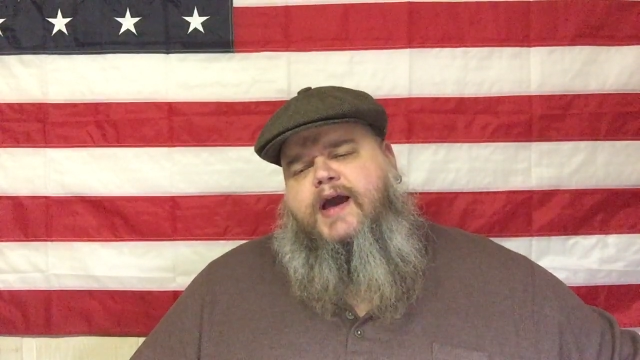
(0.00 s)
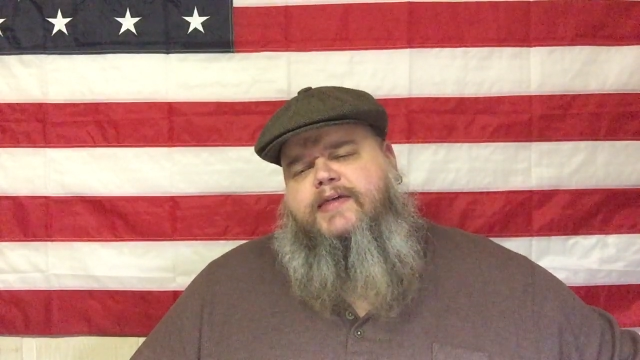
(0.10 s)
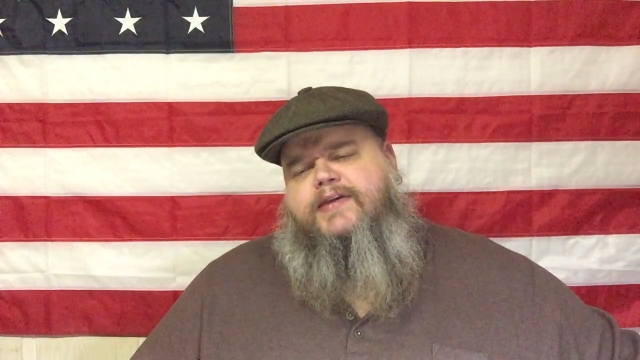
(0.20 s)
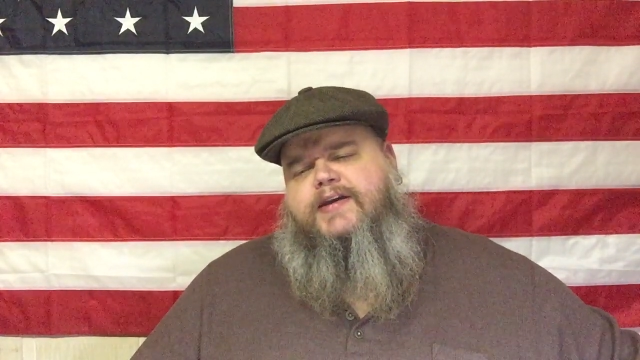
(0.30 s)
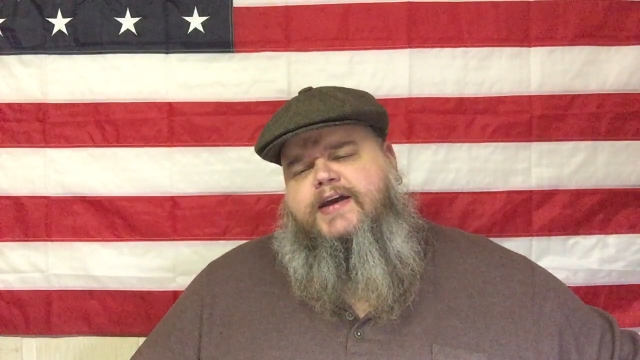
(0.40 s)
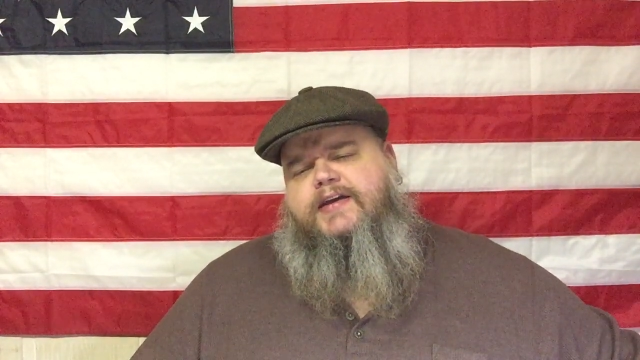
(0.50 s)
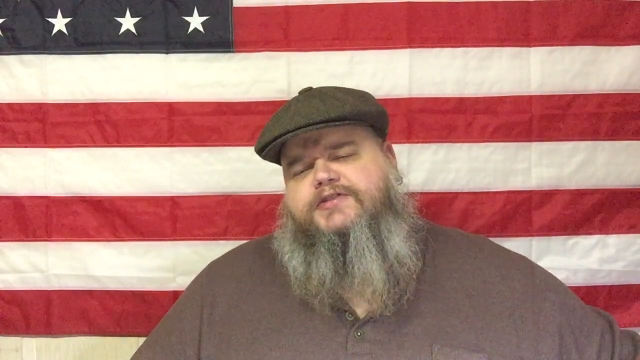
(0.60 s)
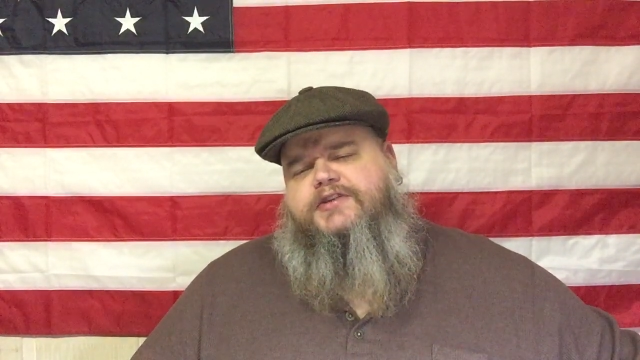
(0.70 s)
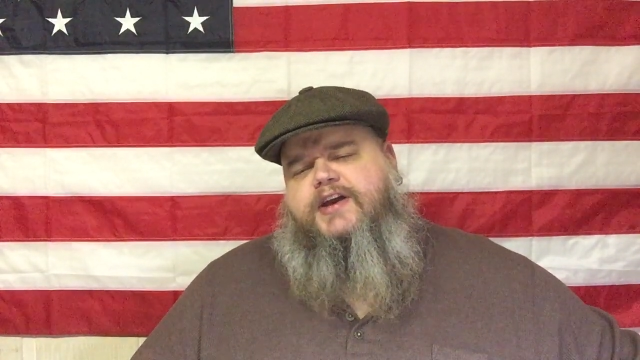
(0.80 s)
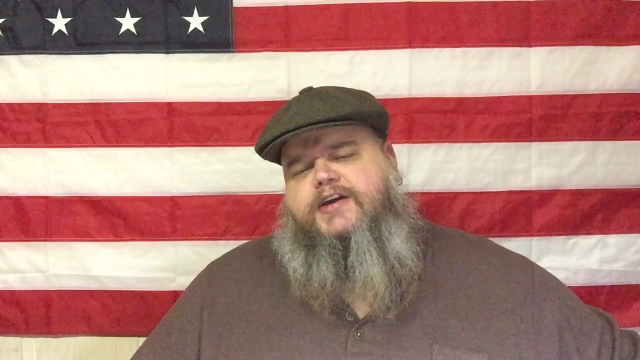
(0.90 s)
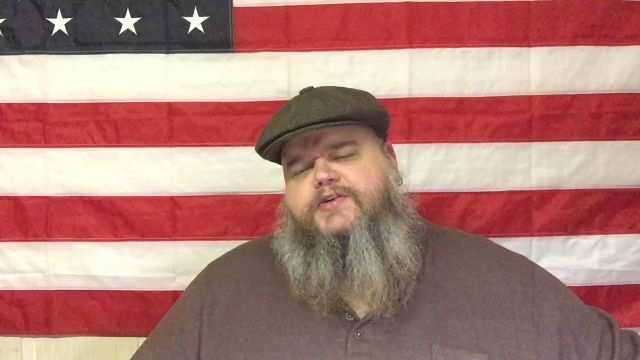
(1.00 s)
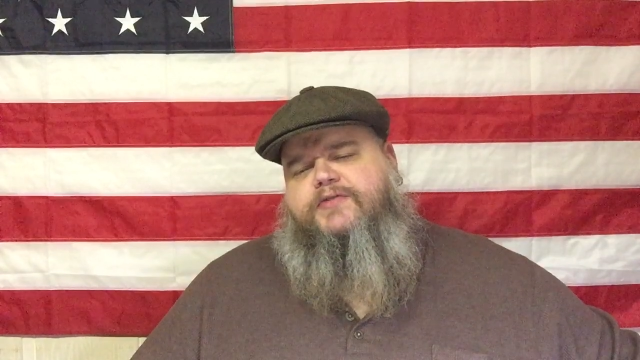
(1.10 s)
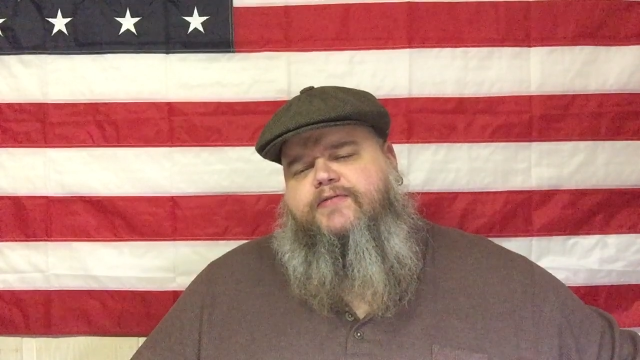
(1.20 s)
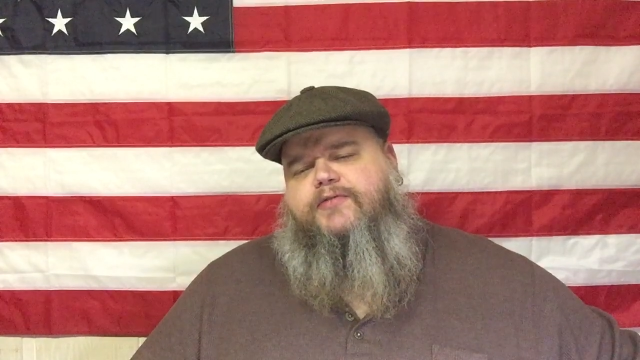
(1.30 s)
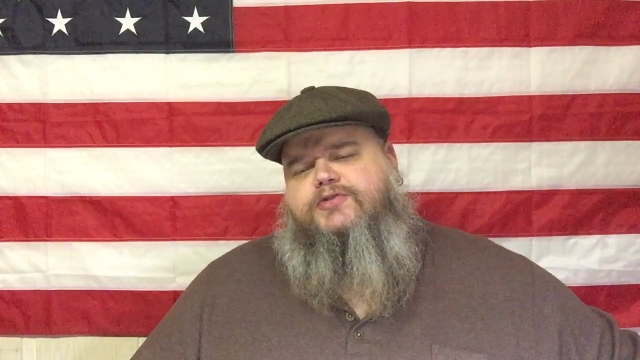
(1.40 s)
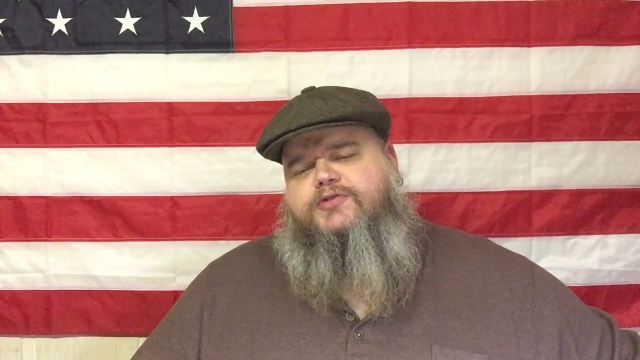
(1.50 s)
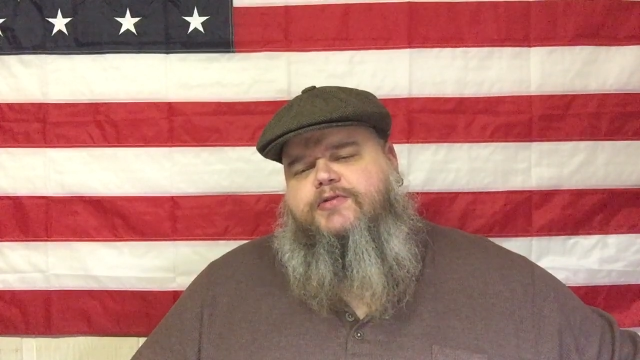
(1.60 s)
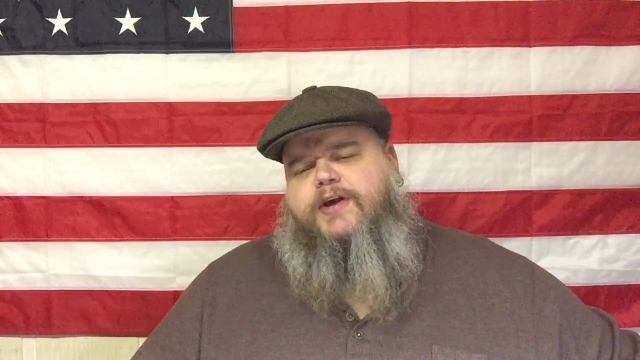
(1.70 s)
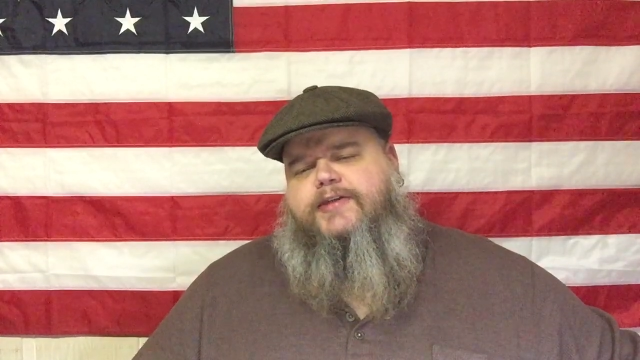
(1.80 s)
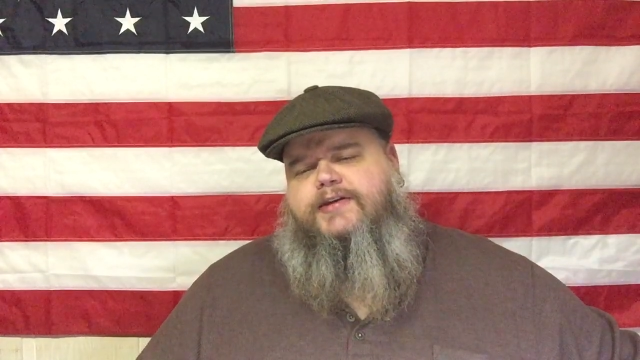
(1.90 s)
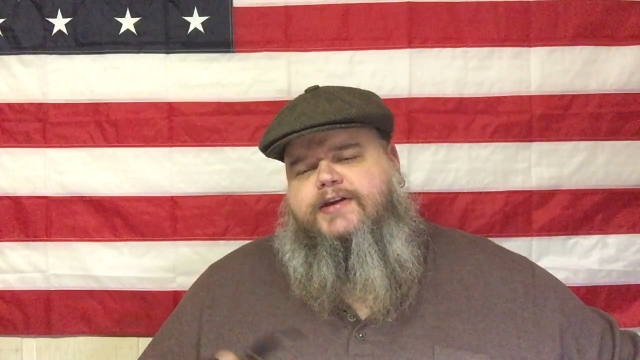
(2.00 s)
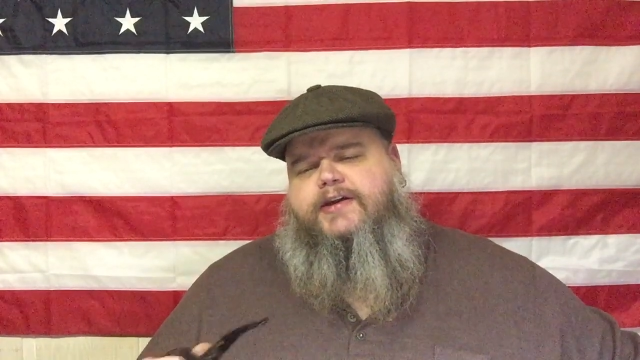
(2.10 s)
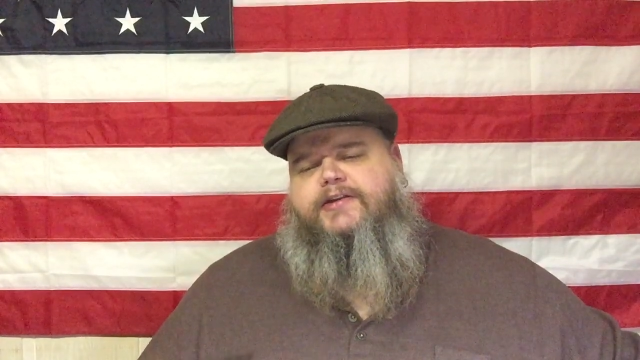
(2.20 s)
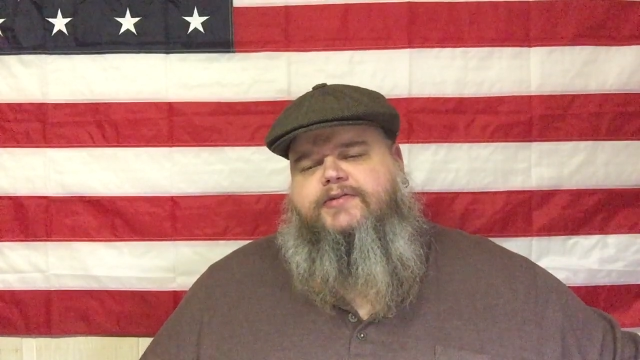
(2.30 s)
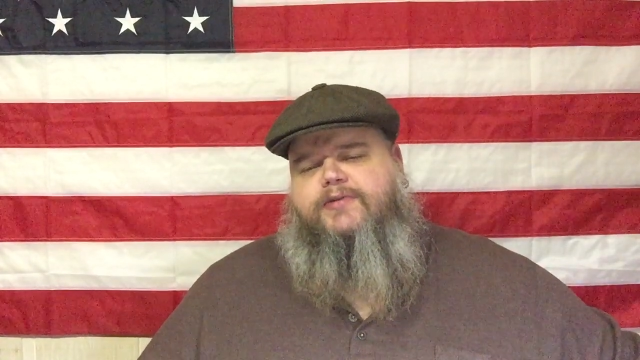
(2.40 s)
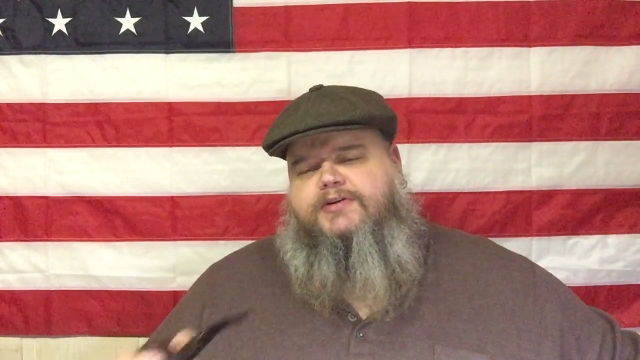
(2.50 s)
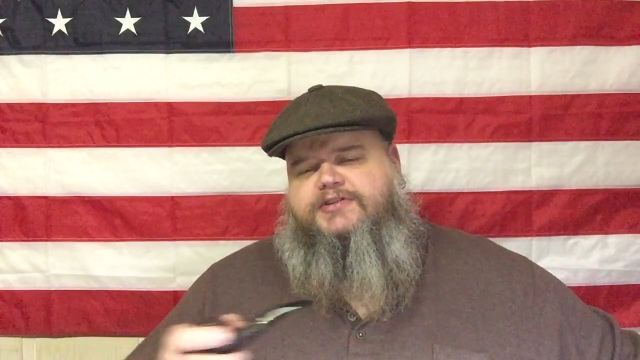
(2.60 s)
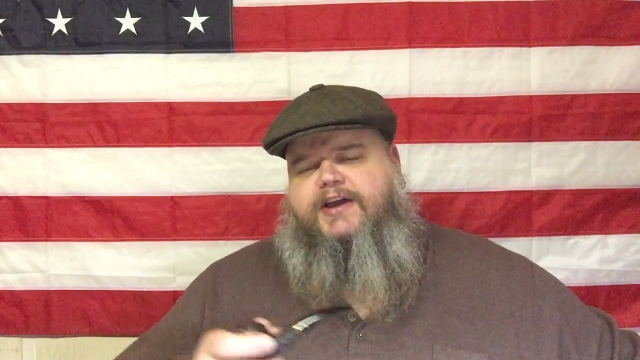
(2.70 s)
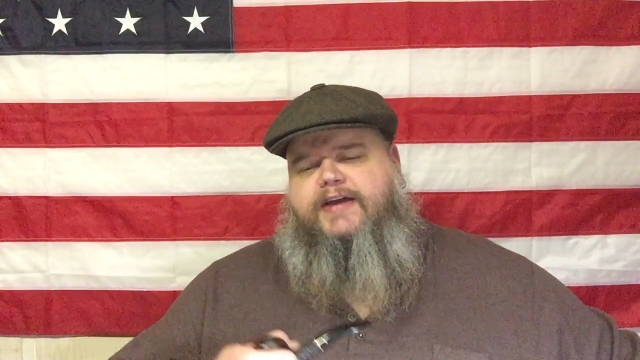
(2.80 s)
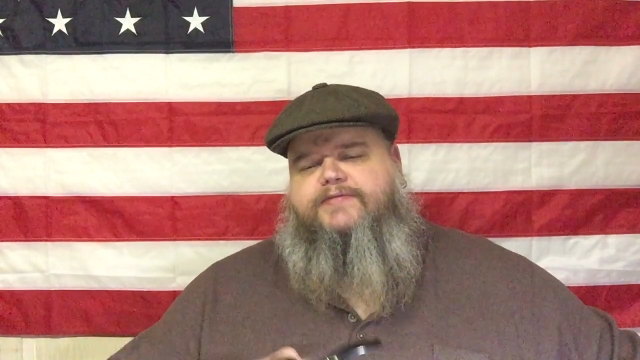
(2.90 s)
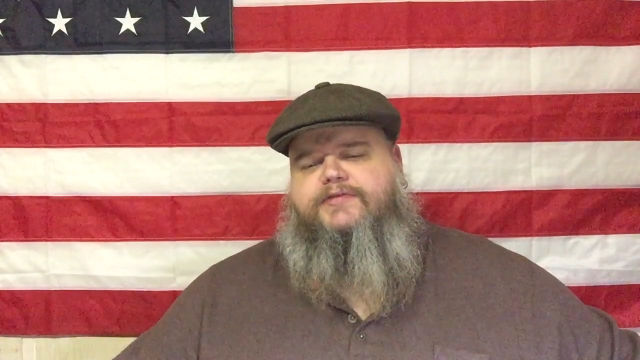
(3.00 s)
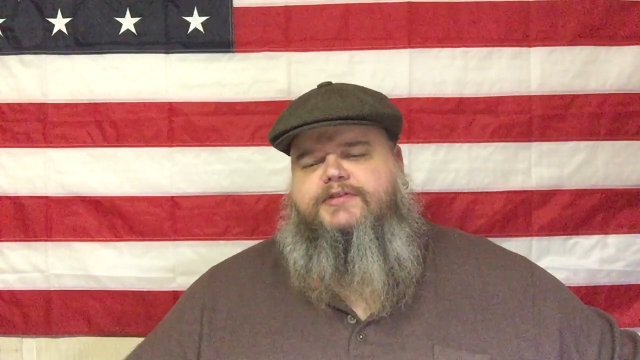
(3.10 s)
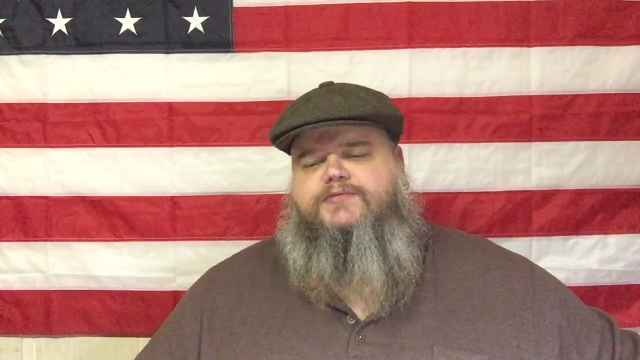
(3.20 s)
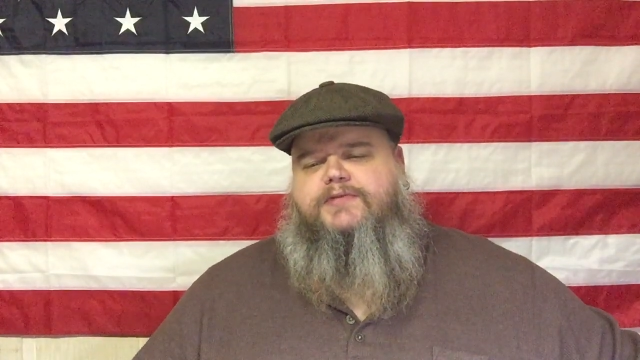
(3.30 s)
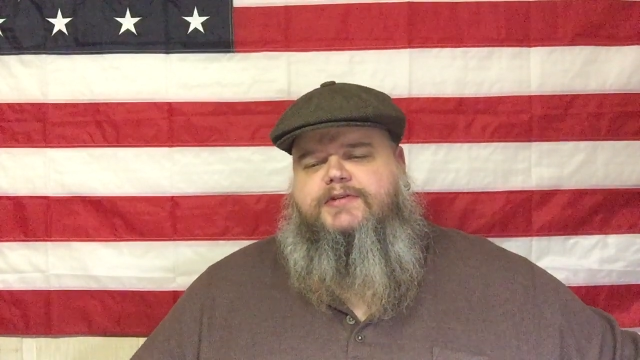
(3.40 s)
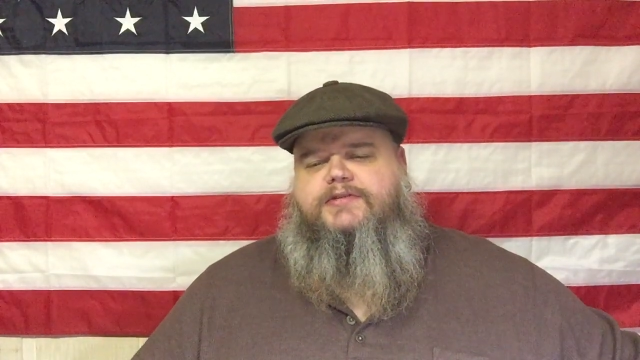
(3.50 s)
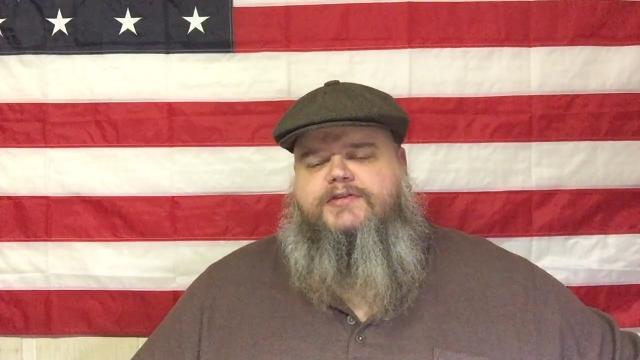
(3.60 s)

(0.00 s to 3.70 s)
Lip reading: think I actually got it in reverse order. I think I got the Rossi after this one.